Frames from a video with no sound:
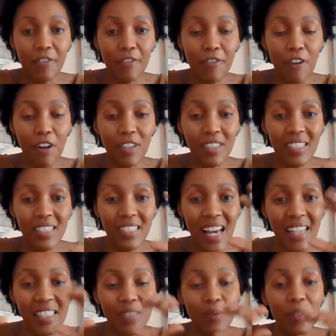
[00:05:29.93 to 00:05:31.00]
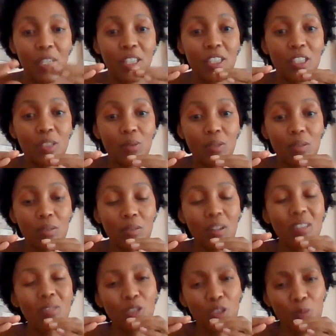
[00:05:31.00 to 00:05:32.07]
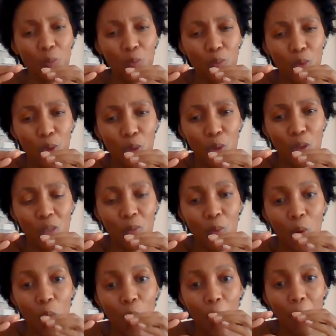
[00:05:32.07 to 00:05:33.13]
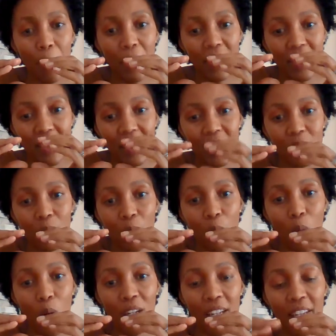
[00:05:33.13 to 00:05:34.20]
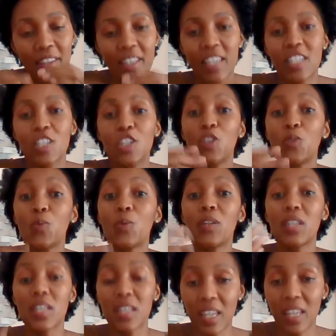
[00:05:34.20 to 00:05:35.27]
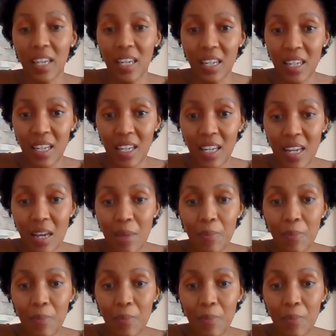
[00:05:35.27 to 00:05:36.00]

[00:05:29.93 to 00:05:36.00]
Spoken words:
The font size really not too small, but smaller than you would think.